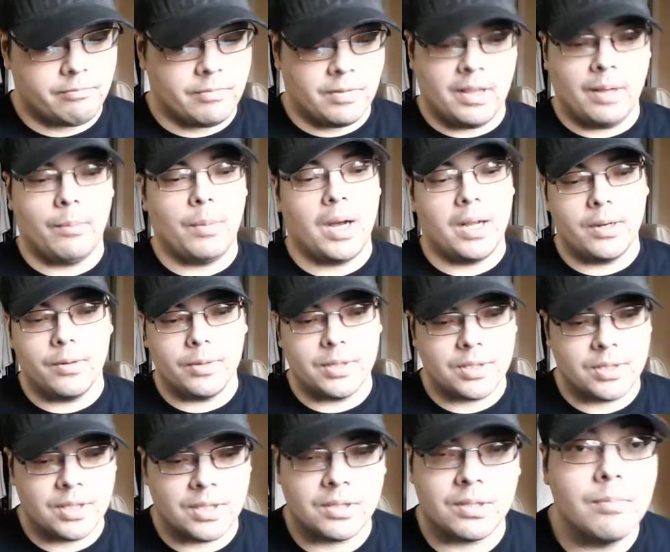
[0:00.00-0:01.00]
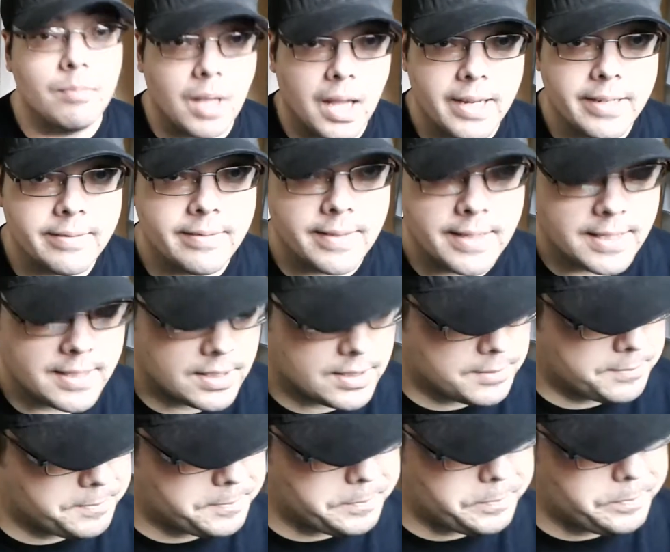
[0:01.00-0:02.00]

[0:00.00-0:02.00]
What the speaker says: them onto a system like this.